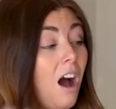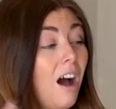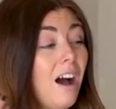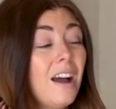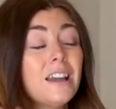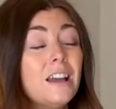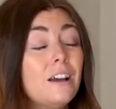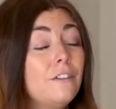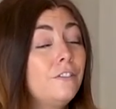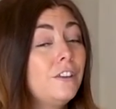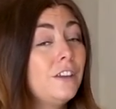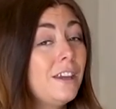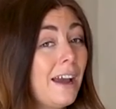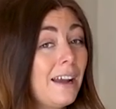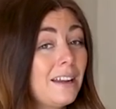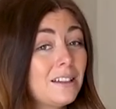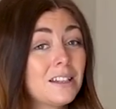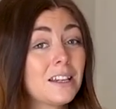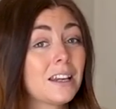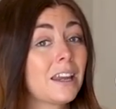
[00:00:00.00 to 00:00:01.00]
I have
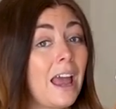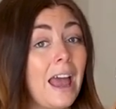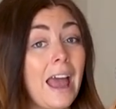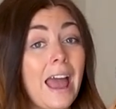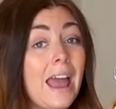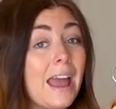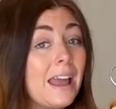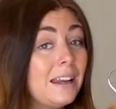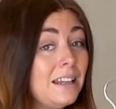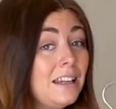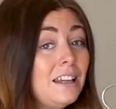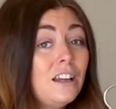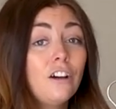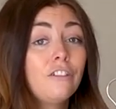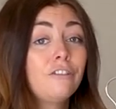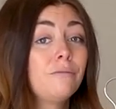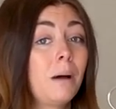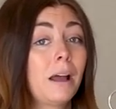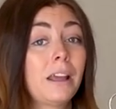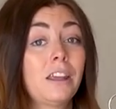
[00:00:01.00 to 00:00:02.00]
yet to get any
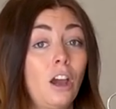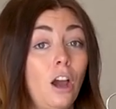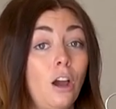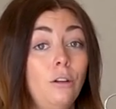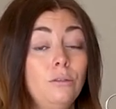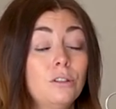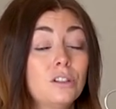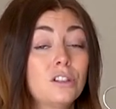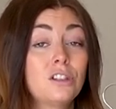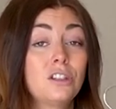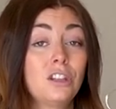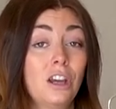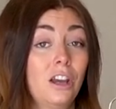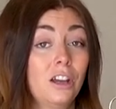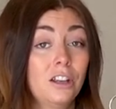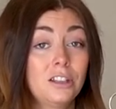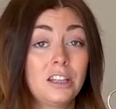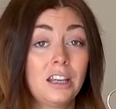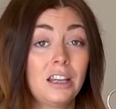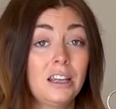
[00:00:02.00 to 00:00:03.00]
of my coats
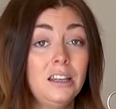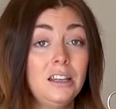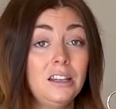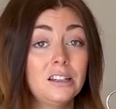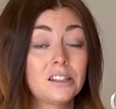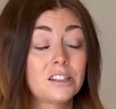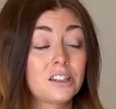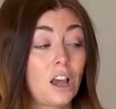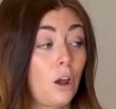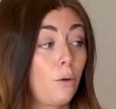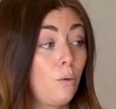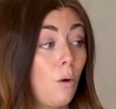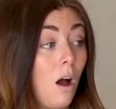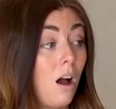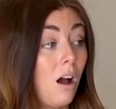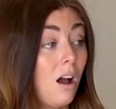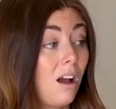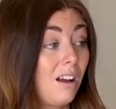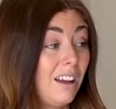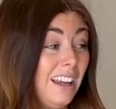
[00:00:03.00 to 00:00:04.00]
dirty, so
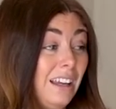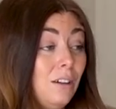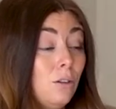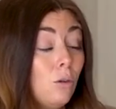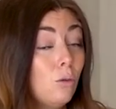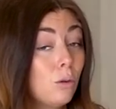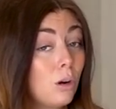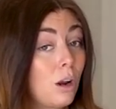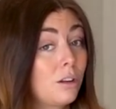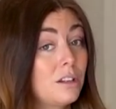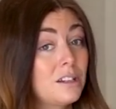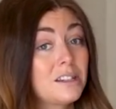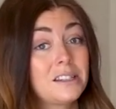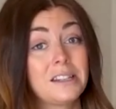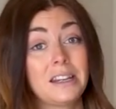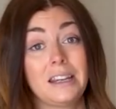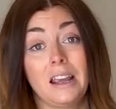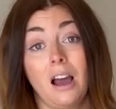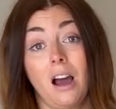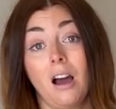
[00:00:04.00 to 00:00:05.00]
in all
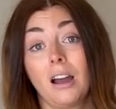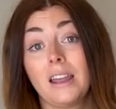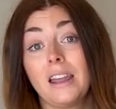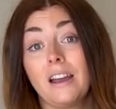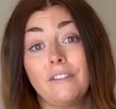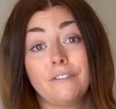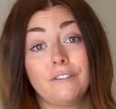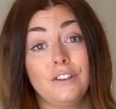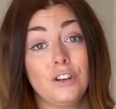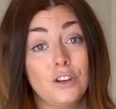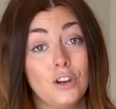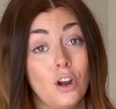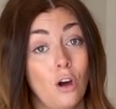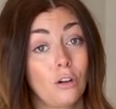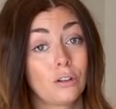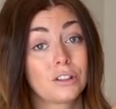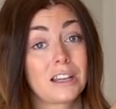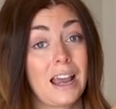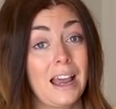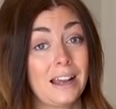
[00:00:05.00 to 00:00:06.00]
honesty, I have
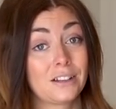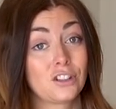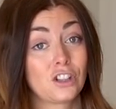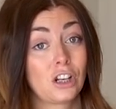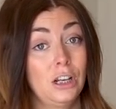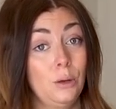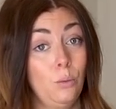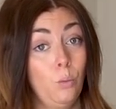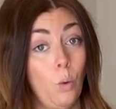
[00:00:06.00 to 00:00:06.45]
not actually